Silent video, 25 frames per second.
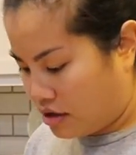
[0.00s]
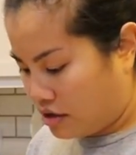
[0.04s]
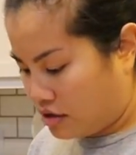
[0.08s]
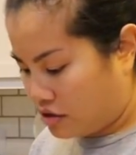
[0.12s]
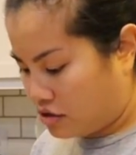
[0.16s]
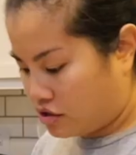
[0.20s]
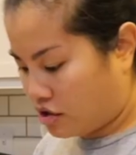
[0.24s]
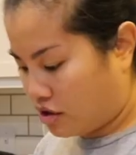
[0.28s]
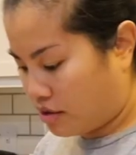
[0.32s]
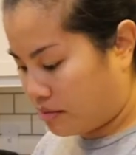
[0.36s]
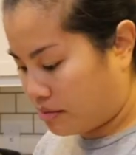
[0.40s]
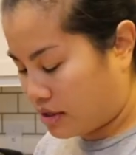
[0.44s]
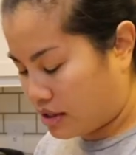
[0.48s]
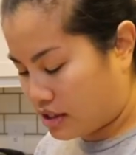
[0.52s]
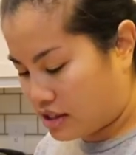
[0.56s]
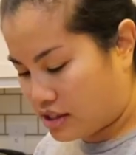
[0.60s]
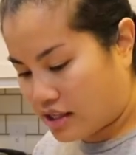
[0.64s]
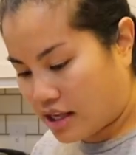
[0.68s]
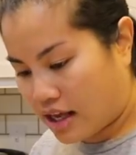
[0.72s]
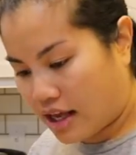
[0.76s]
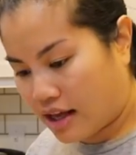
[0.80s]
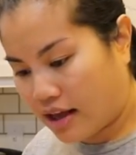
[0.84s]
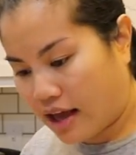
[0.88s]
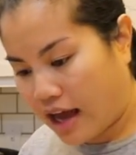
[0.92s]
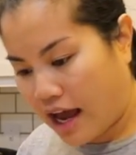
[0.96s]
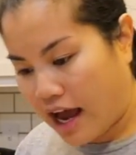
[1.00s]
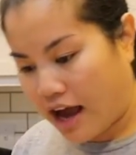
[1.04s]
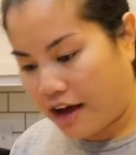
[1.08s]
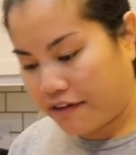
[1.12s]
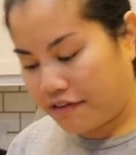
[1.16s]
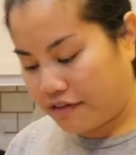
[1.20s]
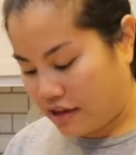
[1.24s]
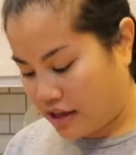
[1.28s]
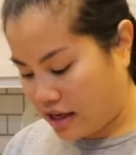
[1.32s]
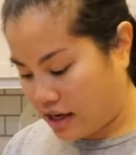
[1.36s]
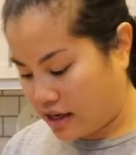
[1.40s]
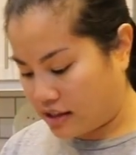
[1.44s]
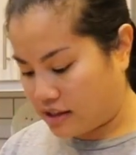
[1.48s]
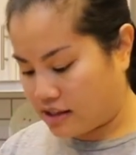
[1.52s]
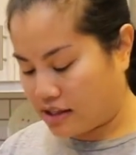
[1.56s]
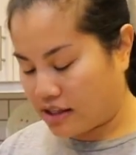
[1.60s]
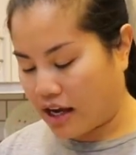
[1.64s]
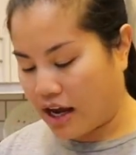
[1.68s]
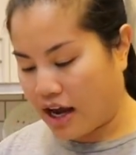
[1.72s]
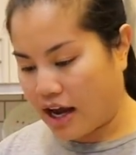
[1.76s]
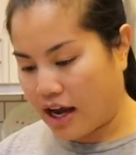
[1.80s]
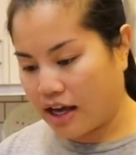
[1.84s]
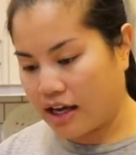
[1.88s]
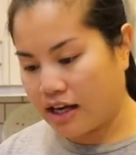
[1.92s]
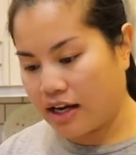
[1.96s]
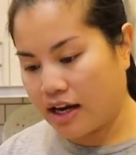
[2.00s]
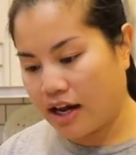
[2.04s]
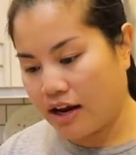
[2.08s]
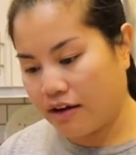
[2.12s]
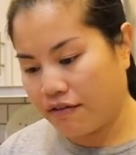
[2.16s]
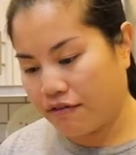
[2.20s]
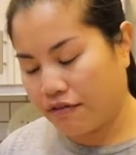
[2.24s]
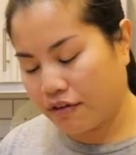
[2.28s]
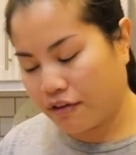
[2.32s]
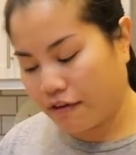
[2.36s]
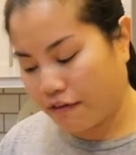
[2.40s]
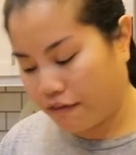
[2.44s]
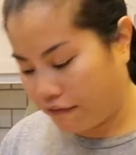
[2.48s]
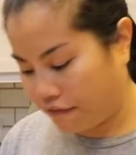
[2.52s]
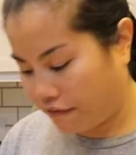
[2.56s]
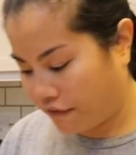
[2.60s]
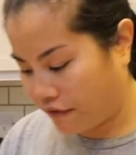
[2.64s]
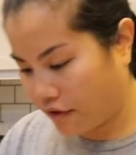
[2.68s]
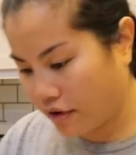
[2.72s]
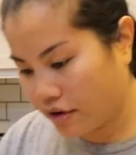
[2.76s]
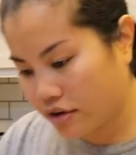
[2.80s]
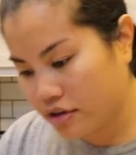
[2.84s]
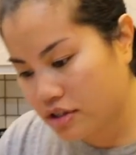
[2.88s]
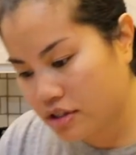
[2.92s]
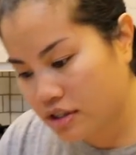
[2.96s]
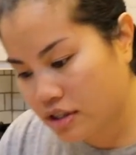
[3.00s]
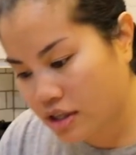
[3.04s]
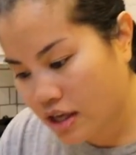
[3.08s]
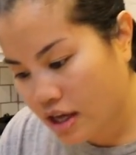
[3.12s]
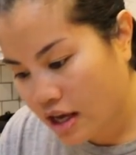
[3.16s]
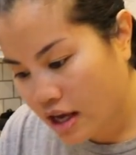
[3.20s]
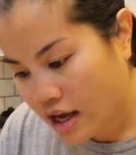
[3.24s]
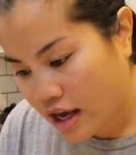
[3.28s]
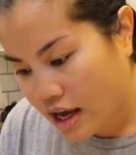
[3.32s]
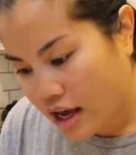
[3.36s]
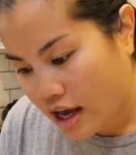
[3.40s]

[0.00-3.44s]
So I'm gonna set half of that aside, and for the first